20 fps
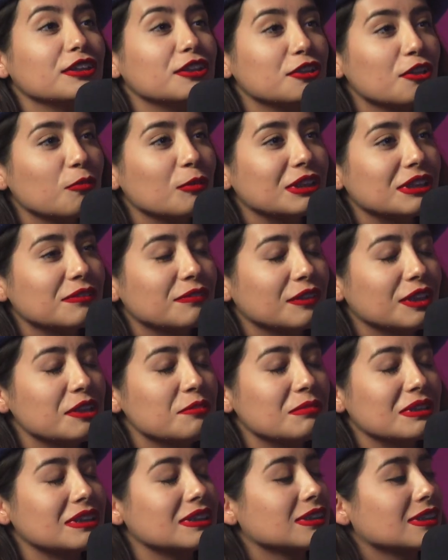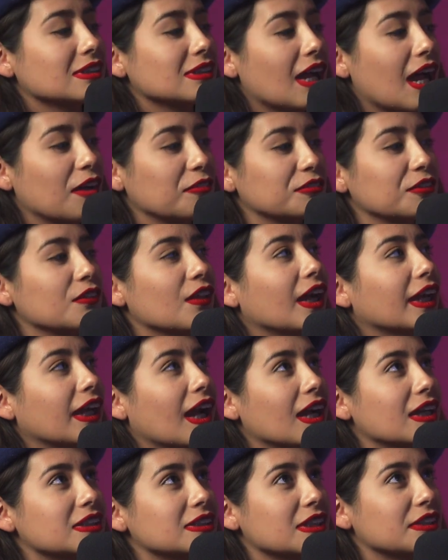you know what's funny? Because after that
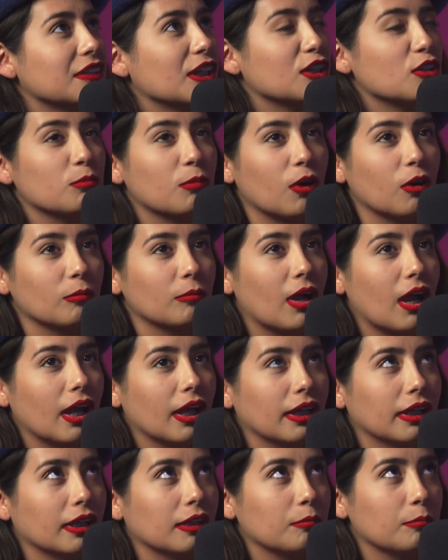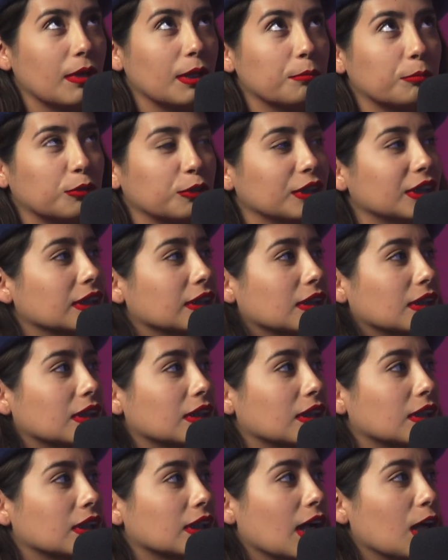guy said that about my print,
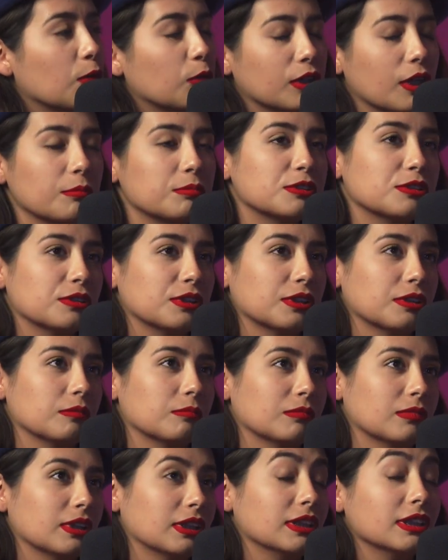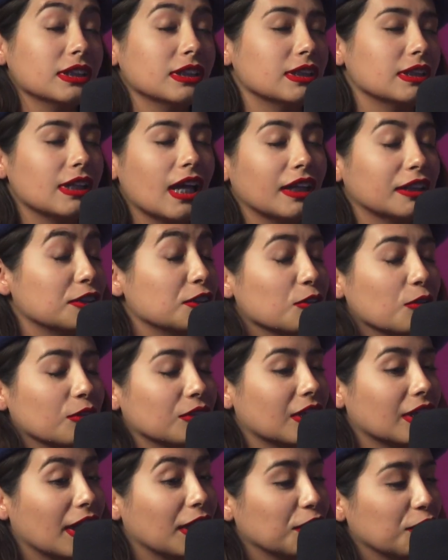I went up to him and he hadn't
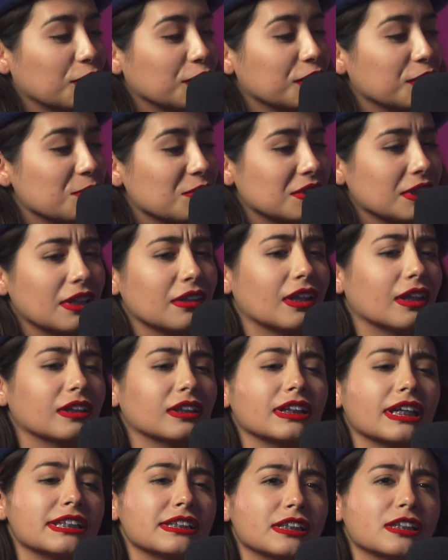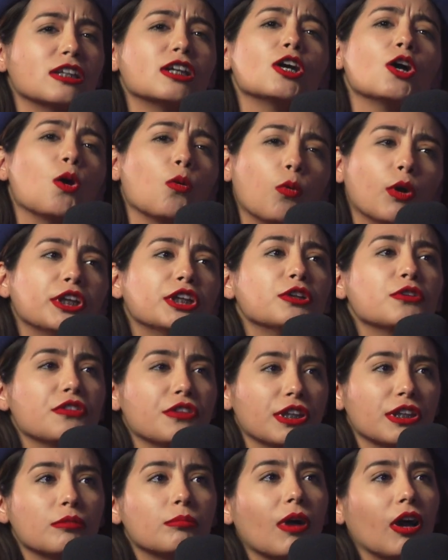known that I heard him say that. And I said, what do you
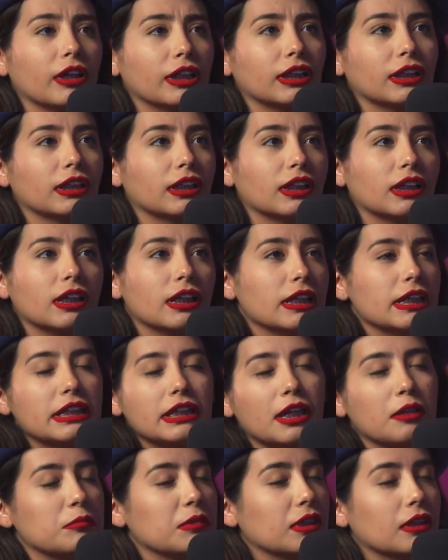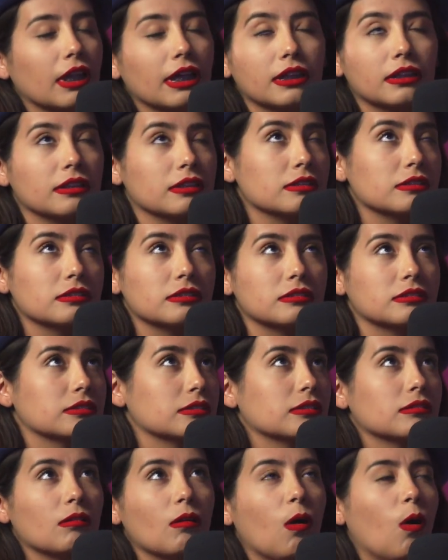think about it? He gave me like
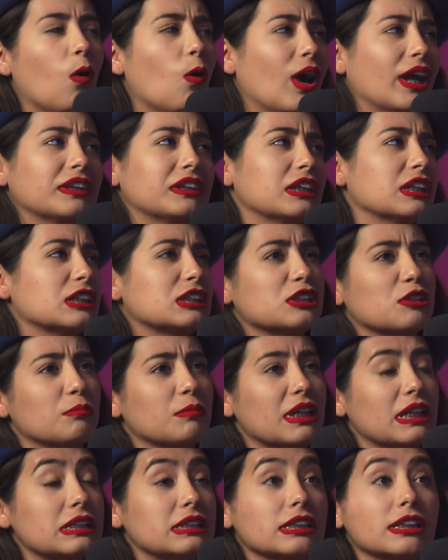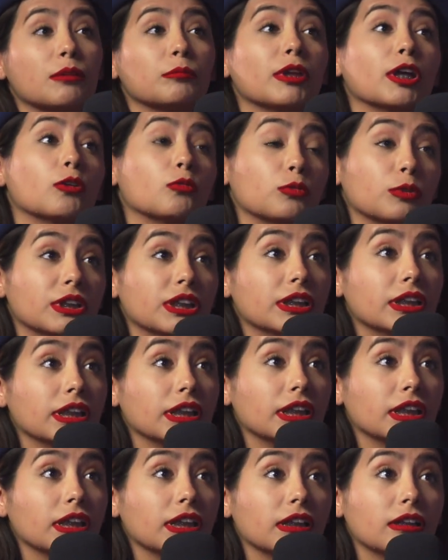this, oh, I think it's amazing. I'm like,
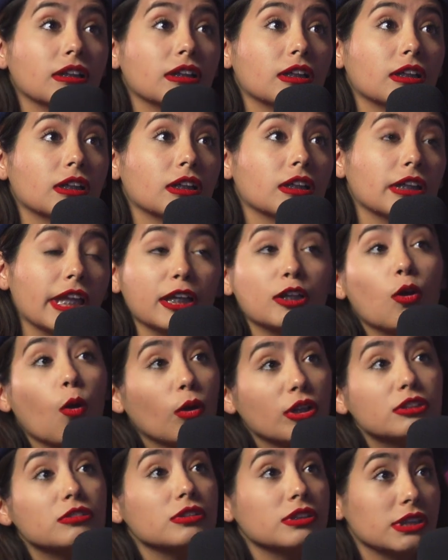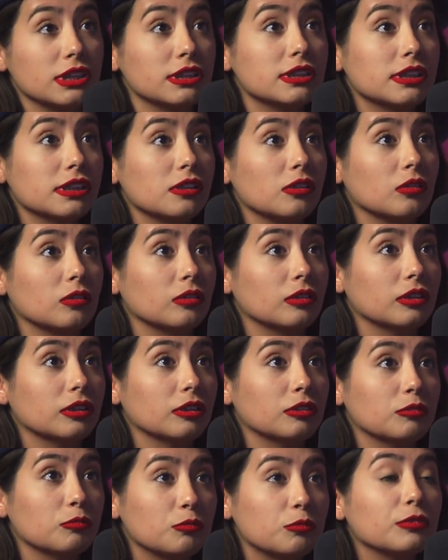really? Like, go into detail.
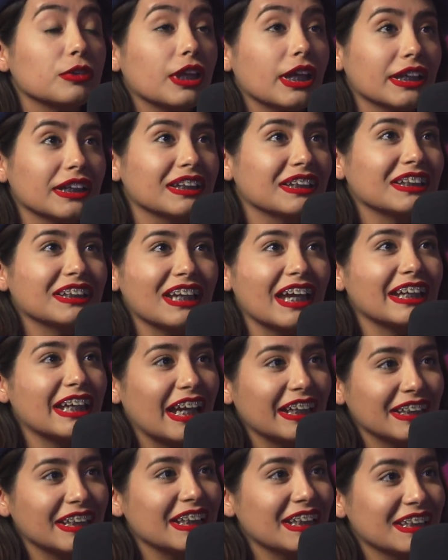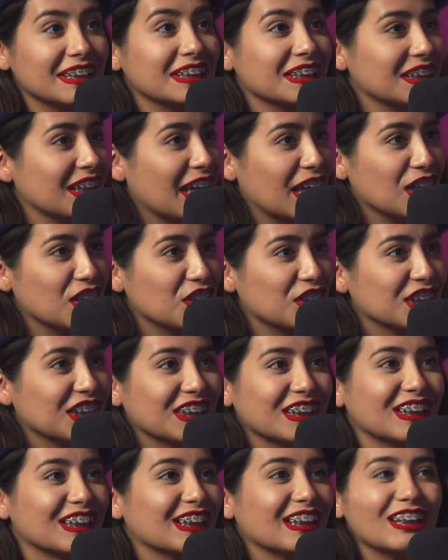Like, and then I kind of hinted that I heard
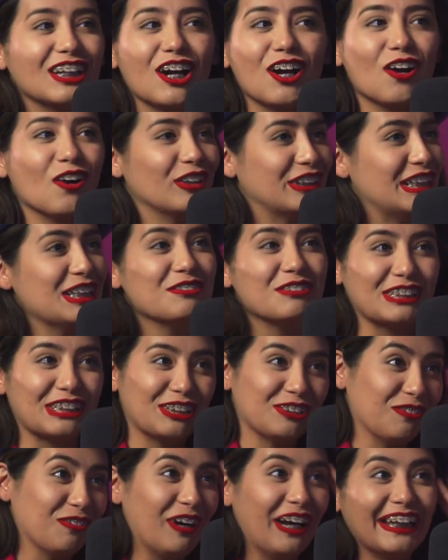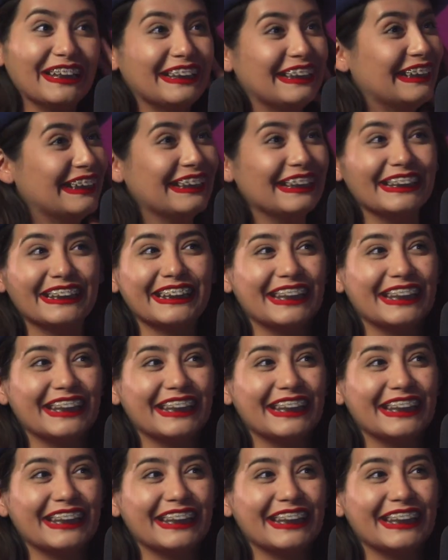it. Oh, he was sweating.